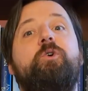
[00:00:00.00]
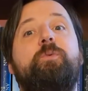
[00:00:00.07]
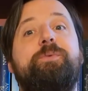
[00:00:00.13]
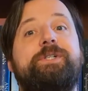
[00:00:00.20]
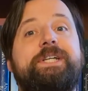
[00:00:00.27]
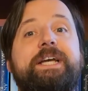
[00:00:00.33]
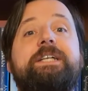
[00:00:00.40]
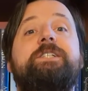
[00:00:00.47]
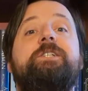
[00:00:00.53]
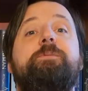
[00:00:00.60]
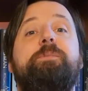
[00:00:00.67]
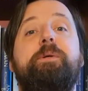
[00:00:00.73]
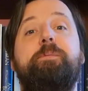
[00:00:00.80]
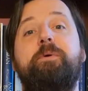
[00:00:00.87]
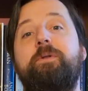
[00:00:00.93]
who protects the
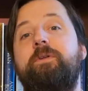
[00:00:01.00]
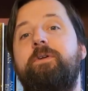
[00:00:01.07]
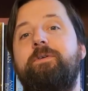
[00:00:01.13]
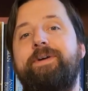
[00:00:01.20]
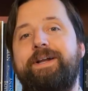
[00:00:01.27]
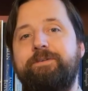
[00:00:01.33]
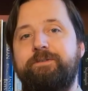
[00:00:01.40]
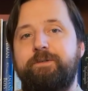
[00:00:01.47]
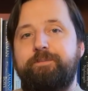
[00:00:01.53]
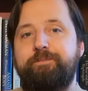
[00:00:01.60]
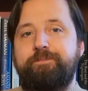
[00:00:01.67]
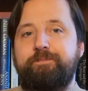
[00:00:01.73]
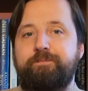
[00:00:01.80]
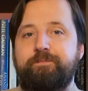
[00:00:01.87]
people around them.